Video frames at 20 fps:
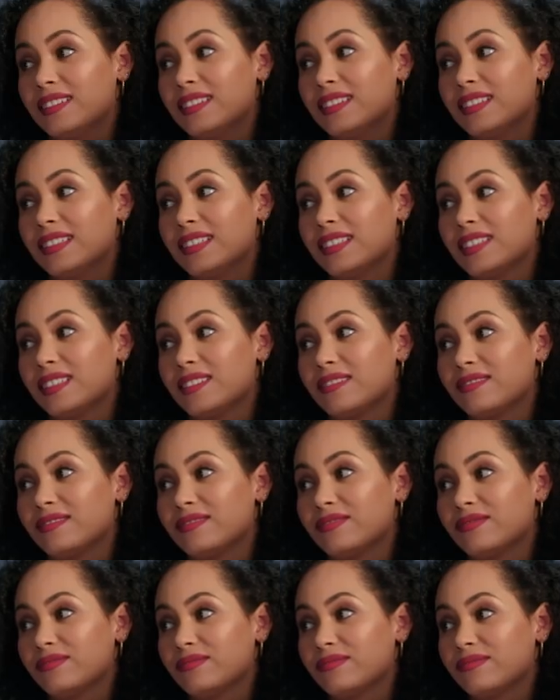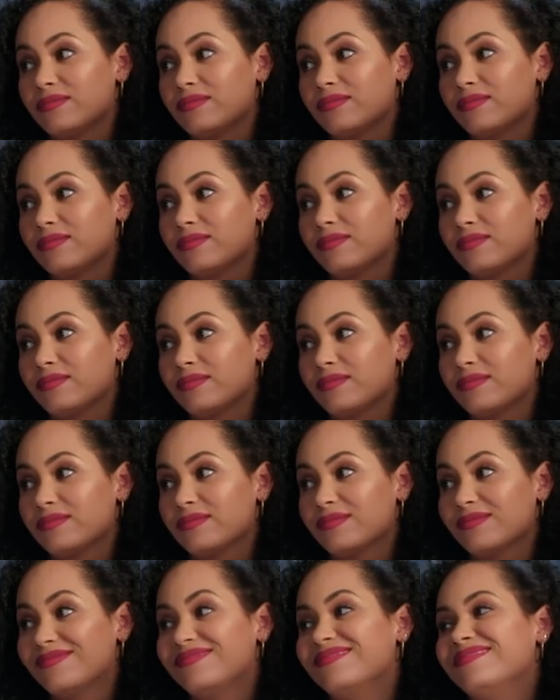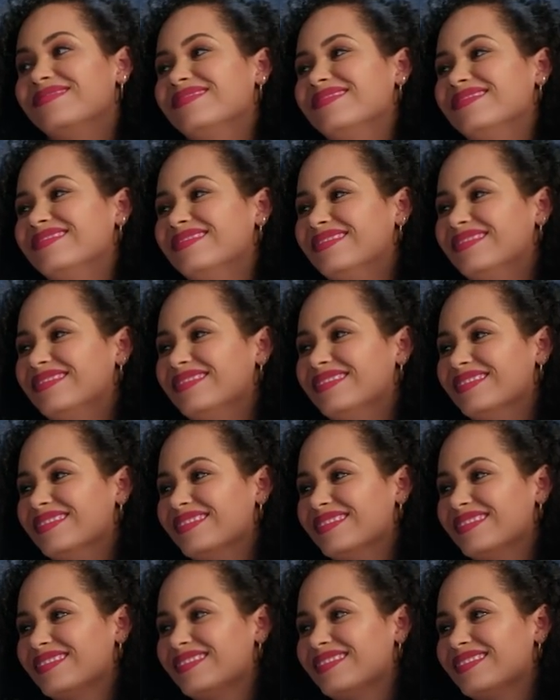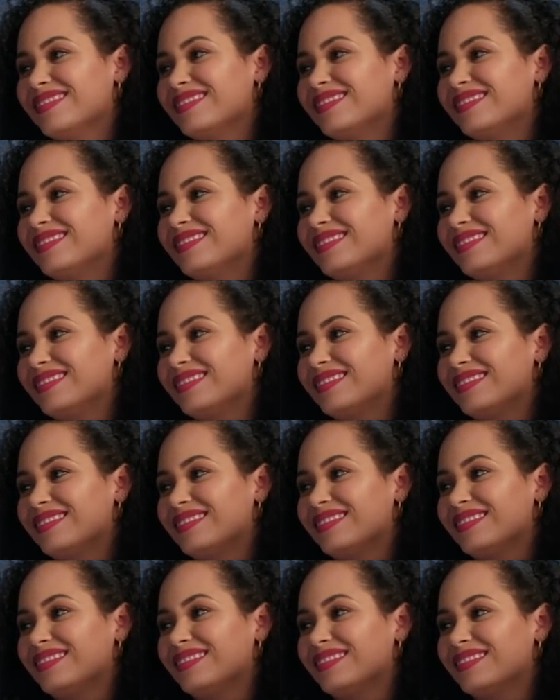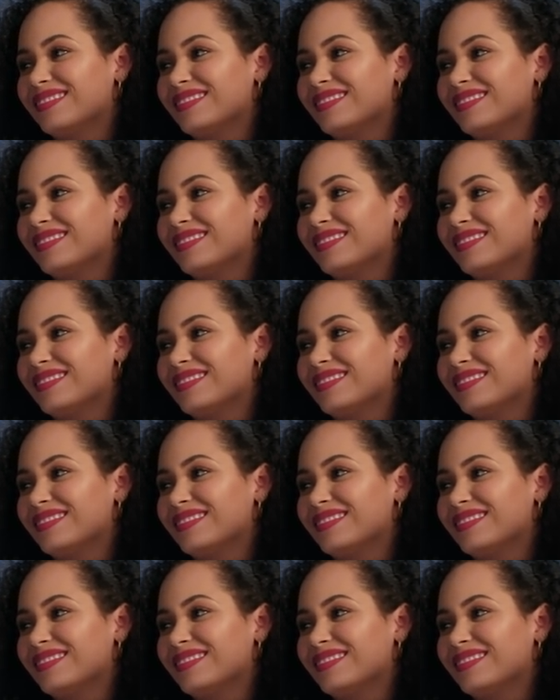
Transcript: (silent)